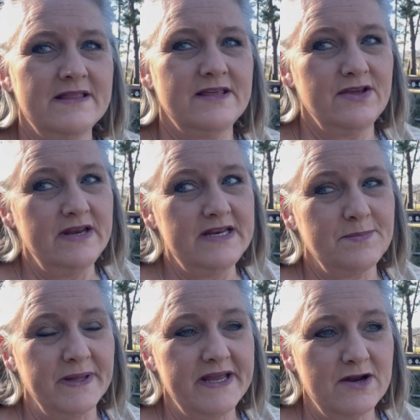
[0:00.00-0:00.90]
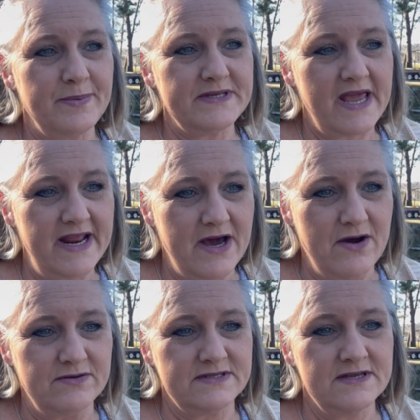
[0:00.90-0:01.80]
that you need to plant your
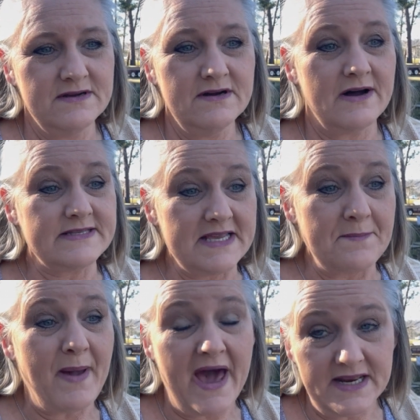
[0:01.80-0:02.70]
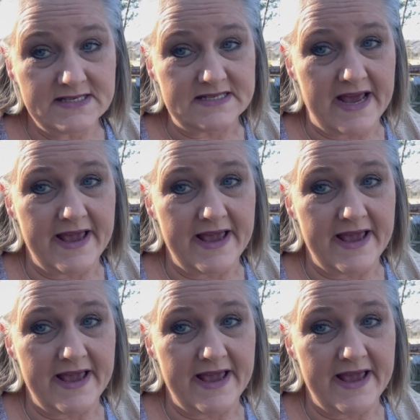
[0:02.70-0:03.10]
potatoes on St. Patty's Day.